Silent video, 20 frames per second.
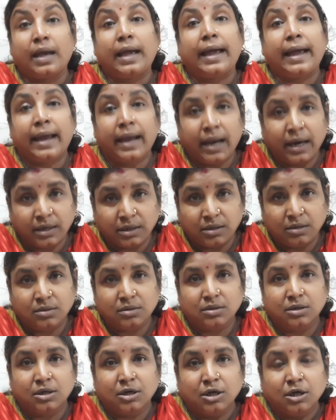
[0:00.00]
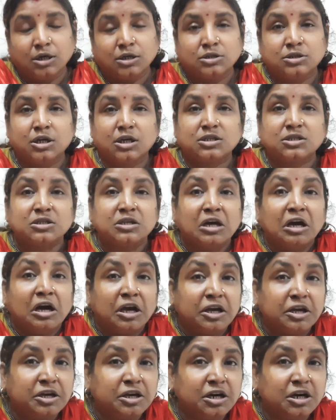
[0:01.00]
And just
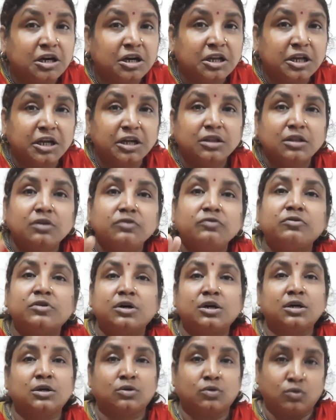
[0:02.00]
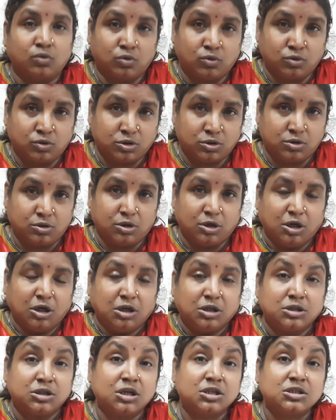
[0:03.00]
hearing the word ghost,
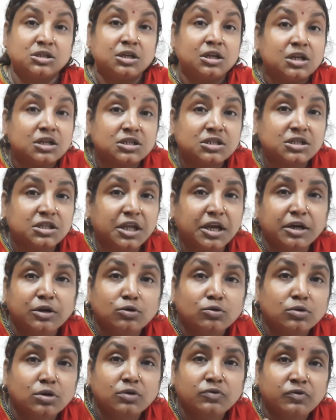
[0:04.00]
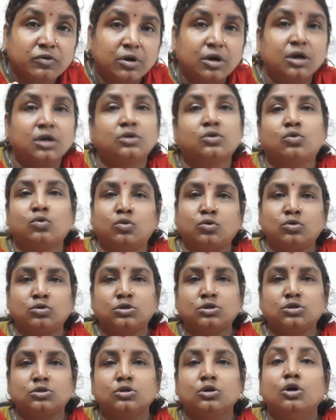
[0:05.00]
just listening to the word ghost,
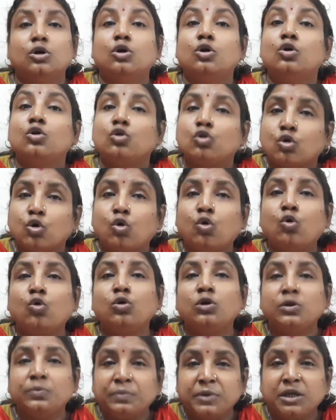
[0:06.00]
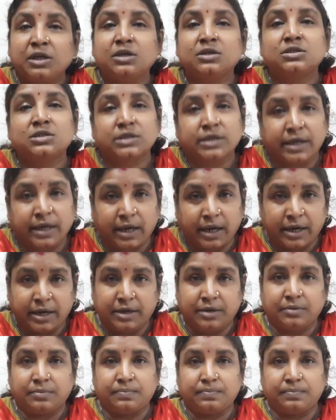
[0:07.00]
don't be scared,